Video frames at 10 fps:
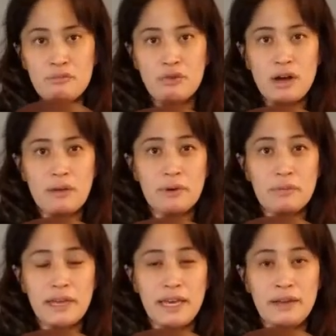
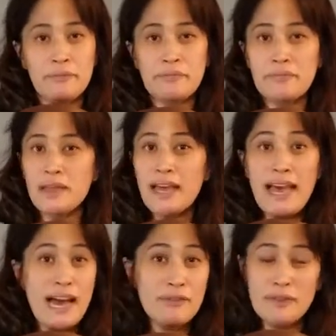probably
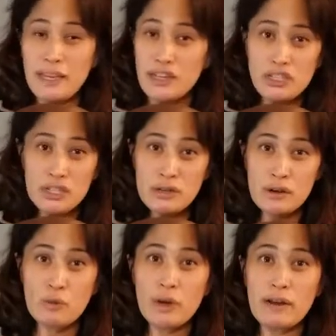half an inch
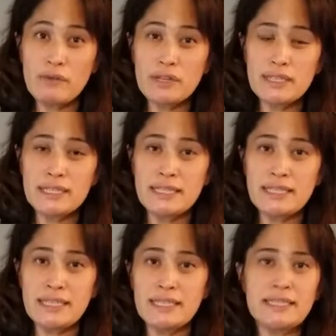or whatever the distance
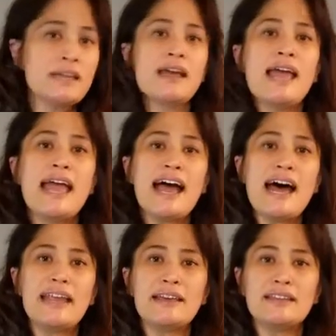is
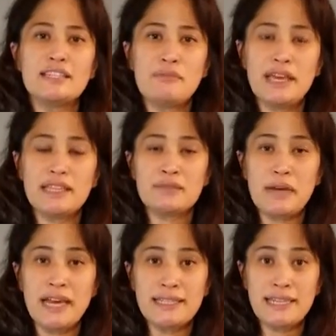added to make this
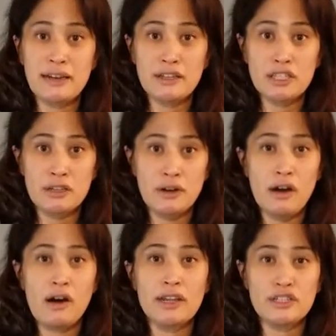bag stand
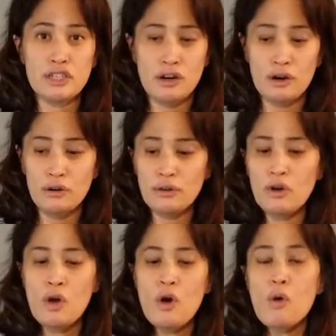on its own.
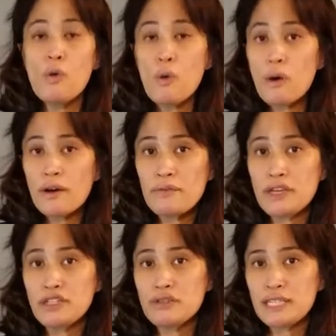Or if they
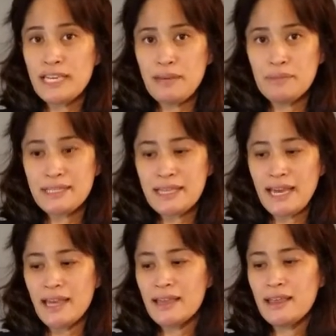choose to keep this
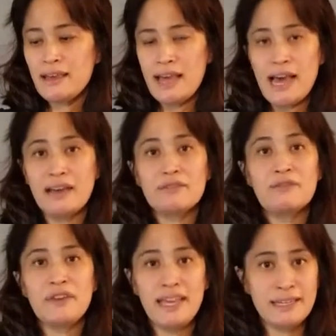length, add
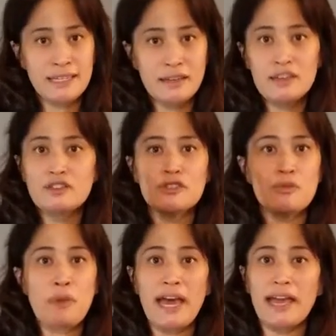feet so the
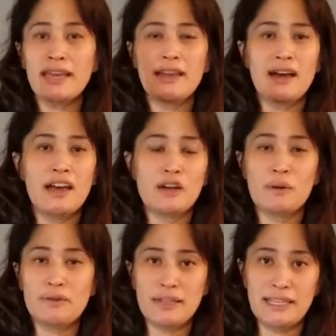bag can
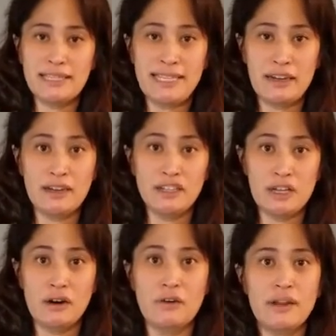unequivocally stand on its
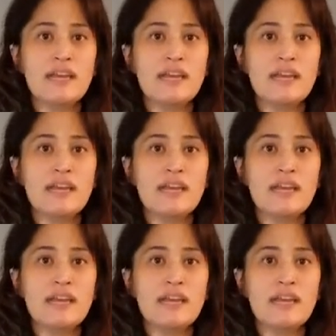own.